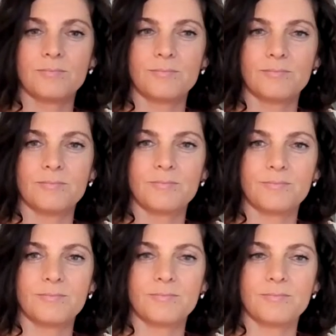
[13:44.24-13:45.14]

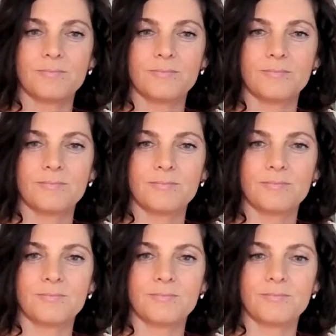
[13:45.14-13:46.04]

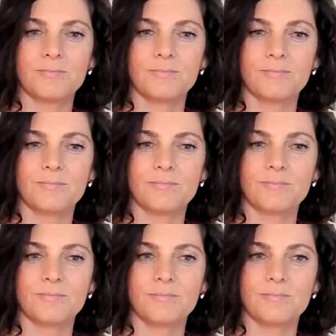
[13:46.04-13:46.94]

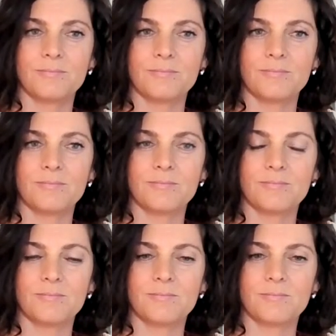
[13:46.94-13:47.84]

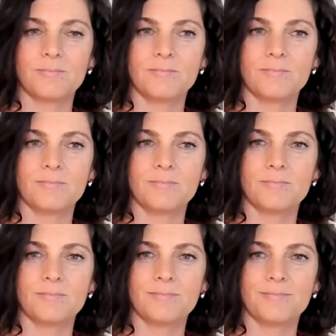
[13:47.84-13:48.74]

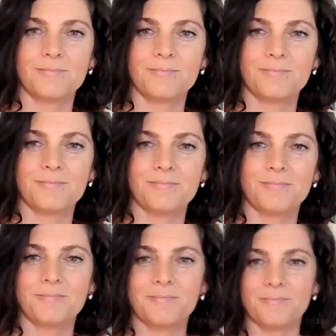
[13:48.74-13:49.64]

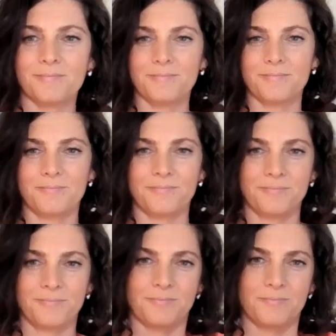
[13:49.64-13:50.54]

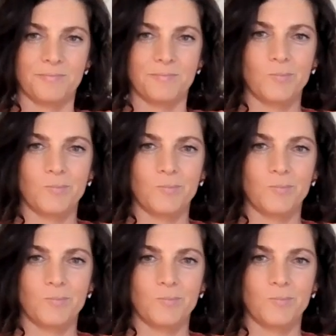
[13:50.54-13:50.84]
(not speaking)